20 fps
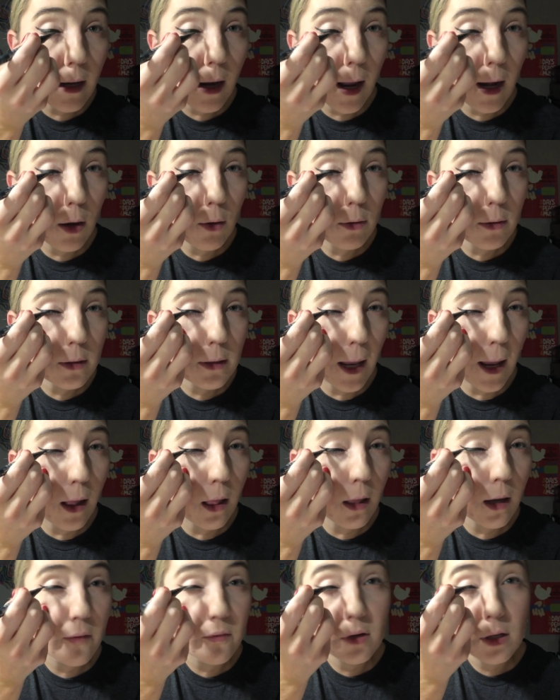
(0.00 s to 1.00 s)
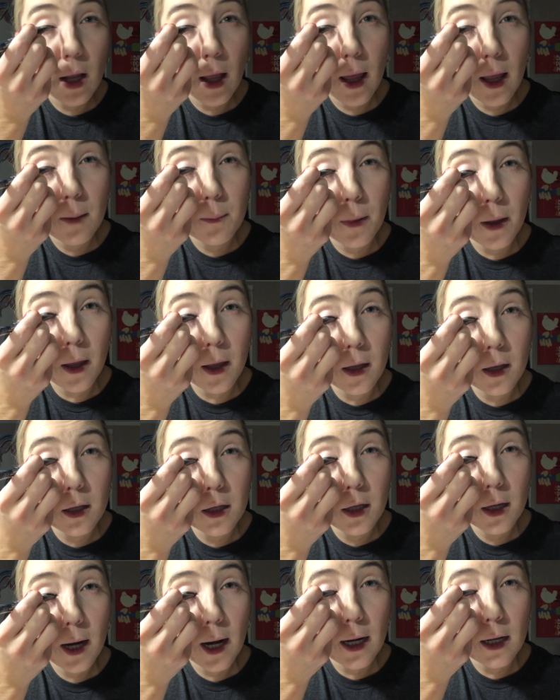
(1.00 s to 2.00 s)
I don't nail it every day, but
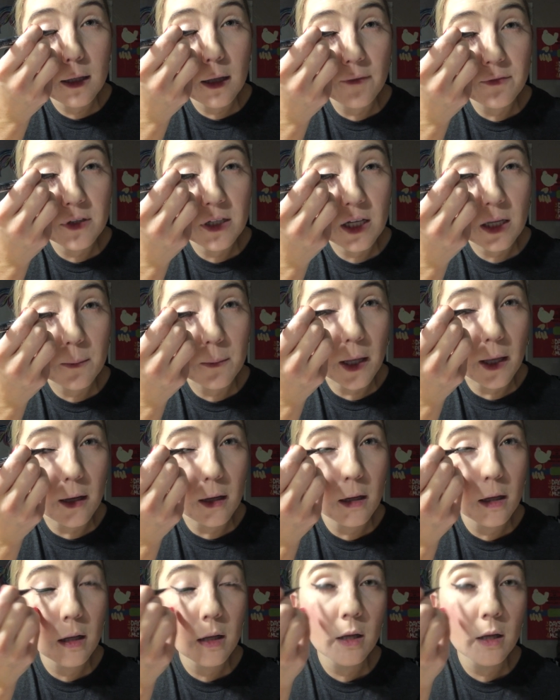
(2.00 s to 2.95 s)
you kind of have to commit.